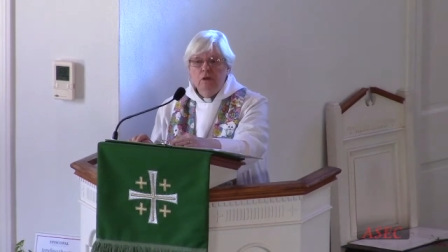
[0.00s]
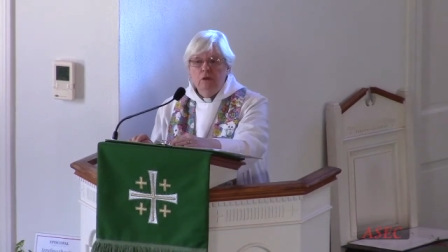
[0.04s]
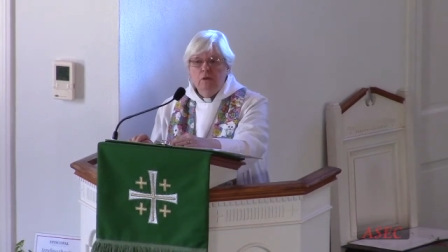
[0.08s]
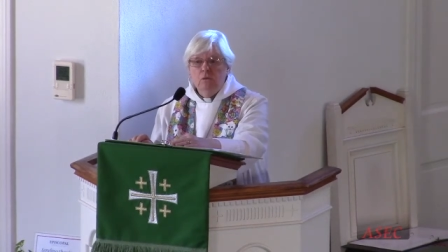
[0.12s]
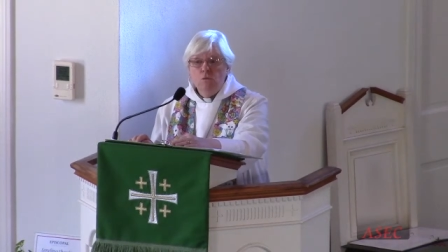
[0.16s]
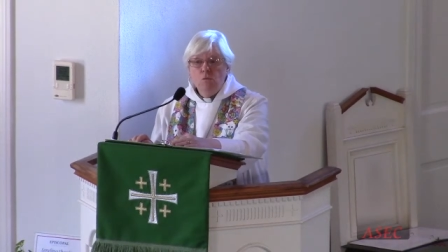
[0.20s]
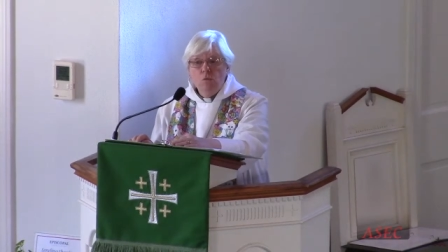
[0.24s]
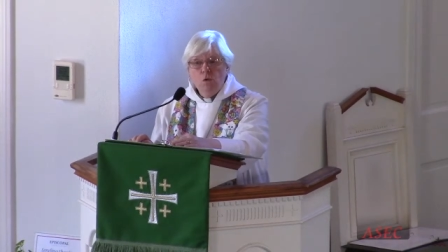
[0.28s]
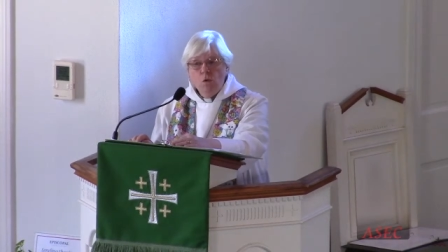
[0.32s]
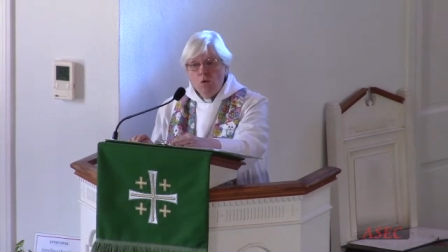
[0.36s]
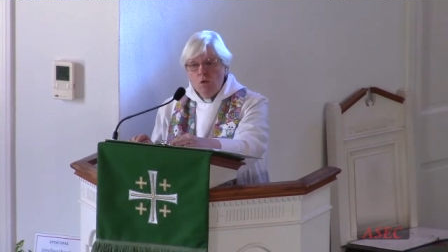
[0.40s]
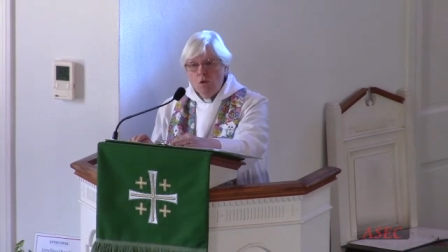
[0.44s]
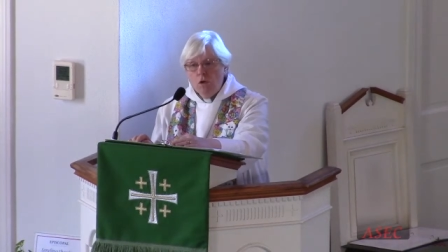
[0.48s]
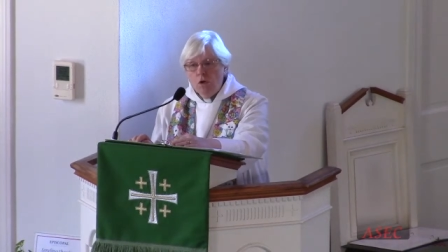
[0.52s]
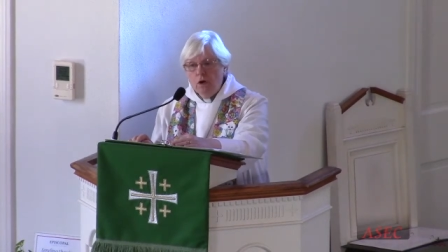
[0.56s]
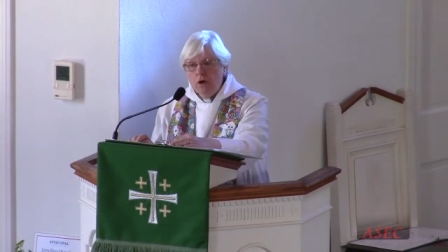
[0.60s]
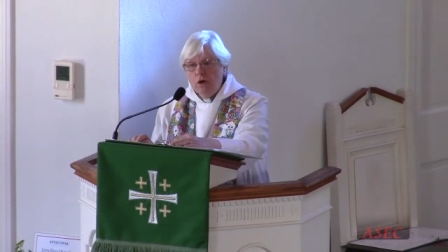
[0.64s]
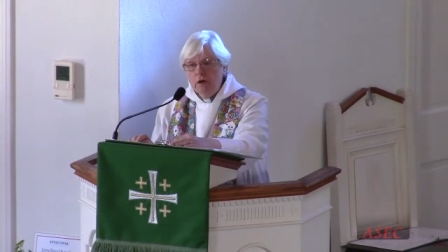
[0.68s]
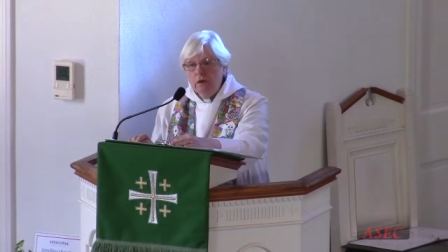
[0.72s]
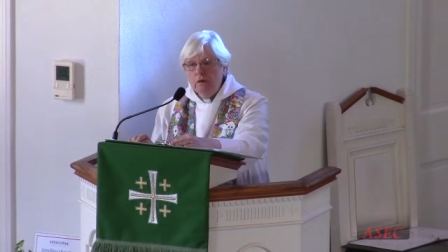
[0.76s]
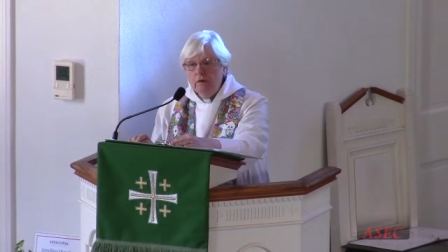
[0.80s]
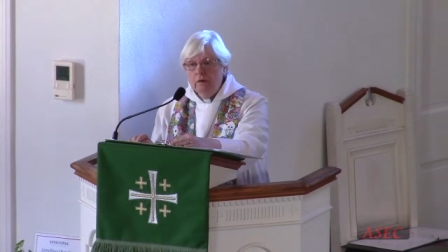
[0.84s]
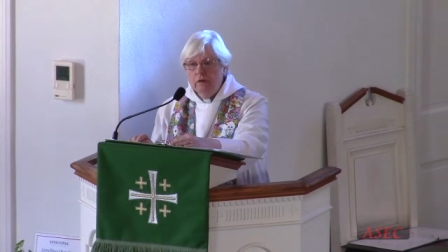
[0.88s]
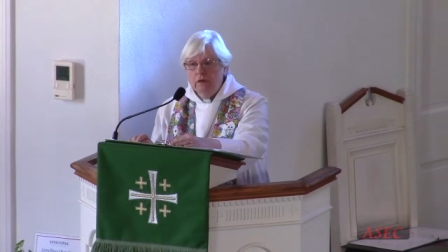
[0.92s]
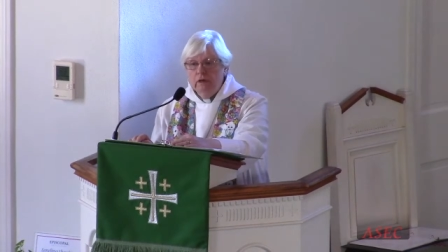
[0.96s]

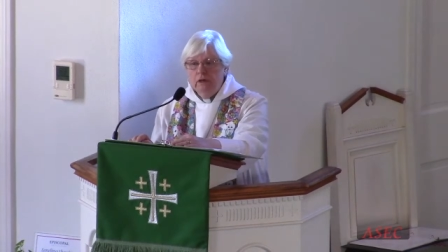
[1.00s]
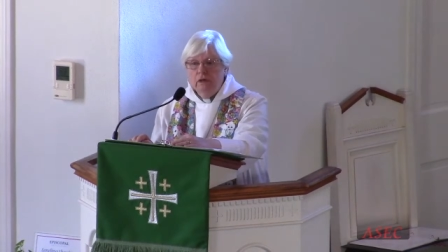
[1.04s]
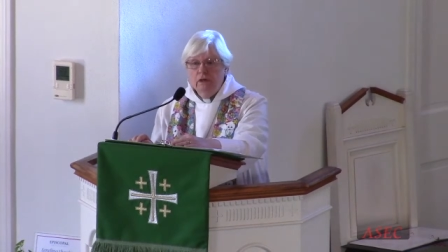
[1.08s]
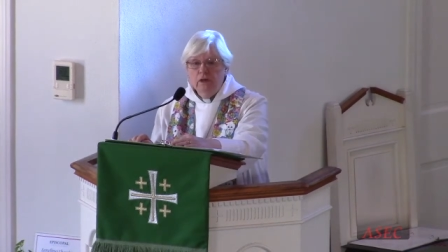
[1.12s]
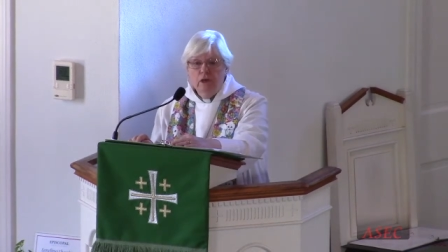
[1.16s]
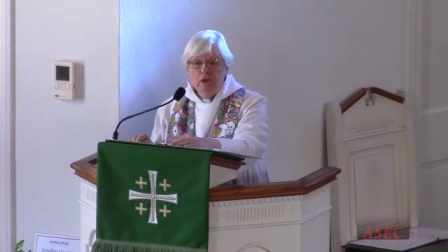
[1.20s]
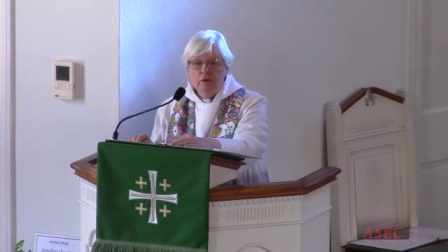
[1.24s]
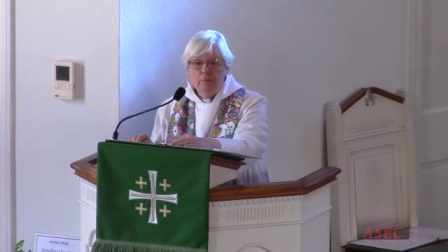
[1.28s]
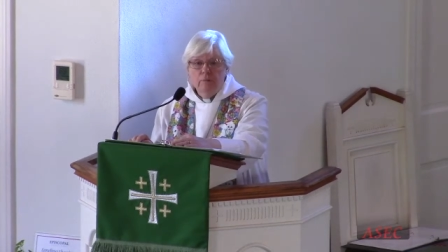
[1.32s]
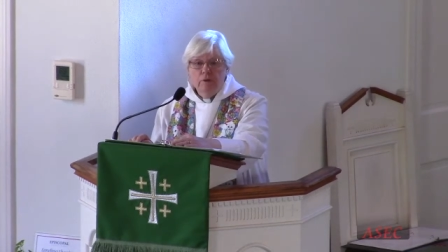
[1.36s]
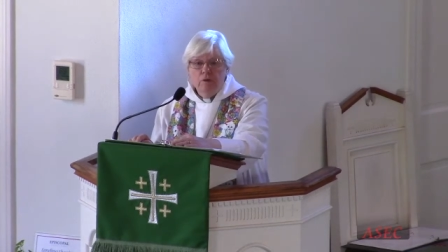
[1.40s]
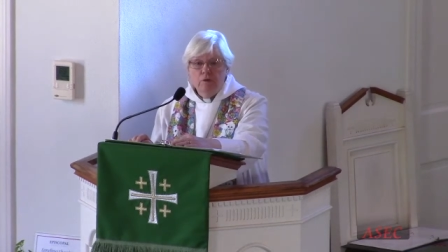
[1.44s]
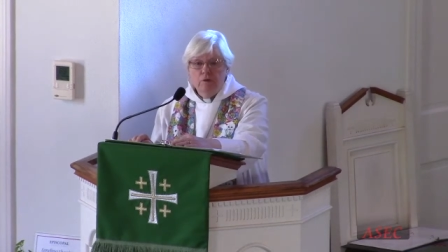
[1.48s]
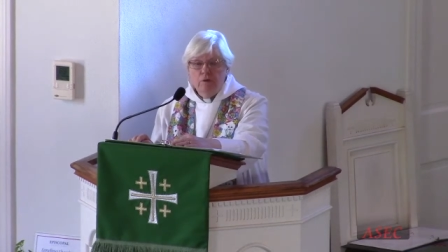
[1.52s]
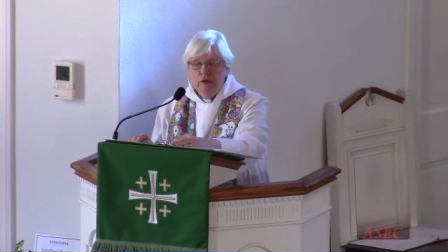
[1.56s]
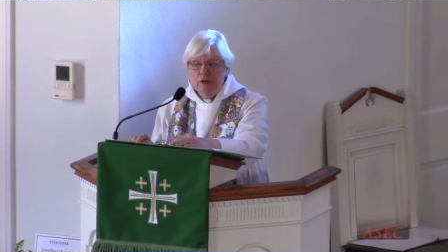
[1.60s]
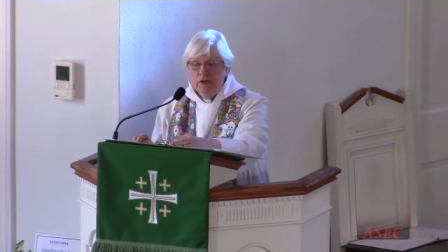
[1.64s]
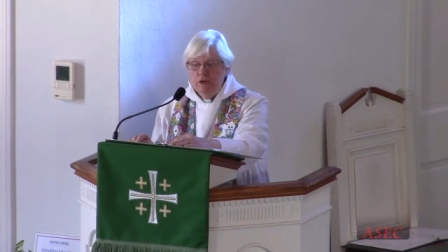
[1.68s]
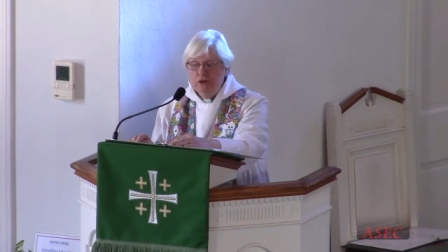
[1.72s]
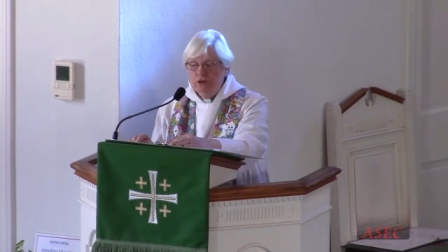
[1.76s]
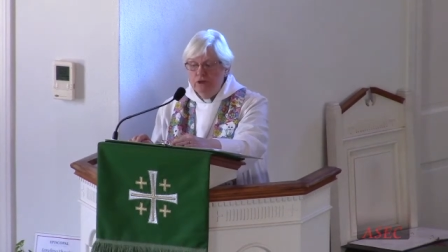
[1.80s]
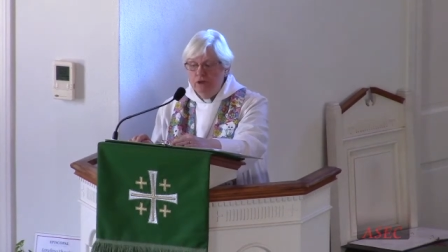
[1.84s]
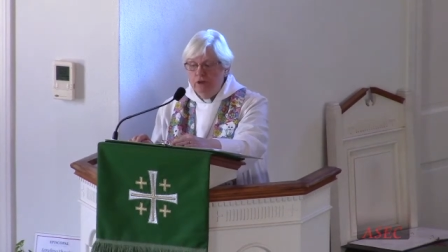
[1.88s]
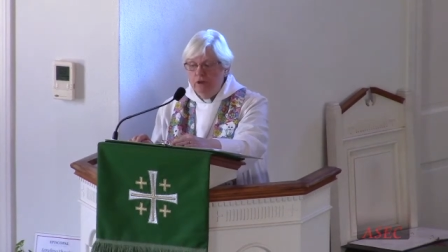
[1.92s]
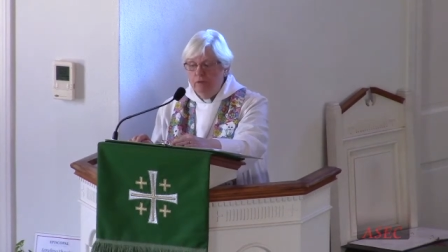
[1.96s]
war, and
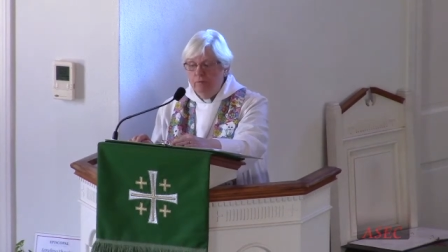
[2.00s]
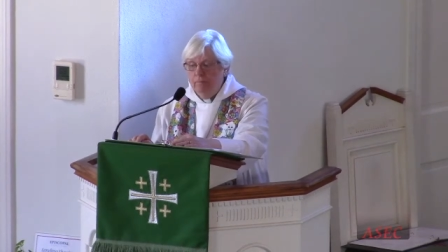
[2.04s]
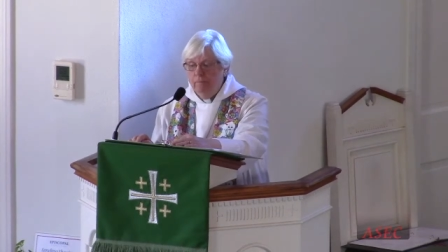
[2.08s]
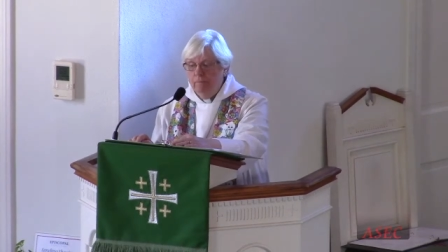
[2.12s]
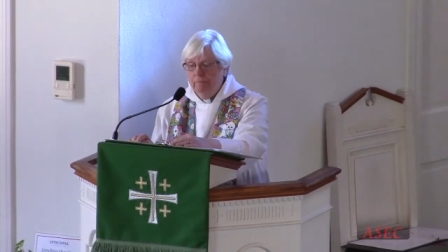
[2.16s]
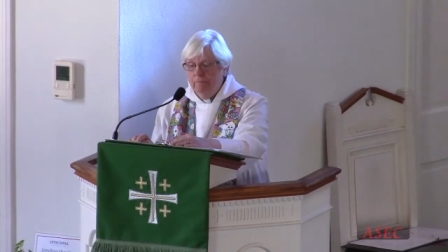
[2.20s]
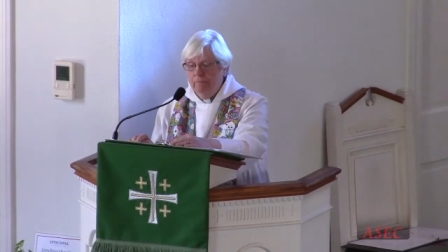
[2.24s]
immigration.